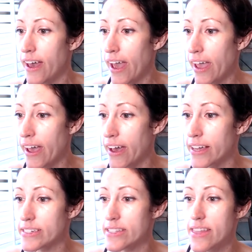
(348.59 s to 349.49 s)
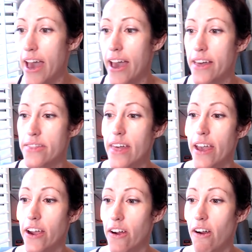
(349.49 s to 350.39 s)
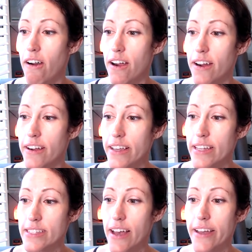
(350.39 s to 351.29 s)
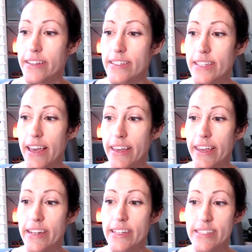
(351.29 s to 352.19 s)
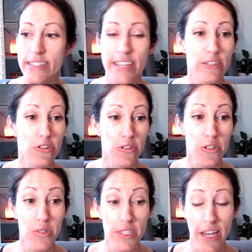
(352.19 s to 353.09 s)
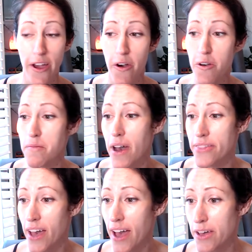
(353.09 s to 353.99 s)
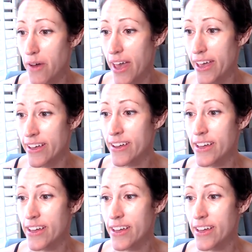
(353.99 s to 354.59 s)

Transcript: and that there are e signs saying it is essential you stay home on the highway.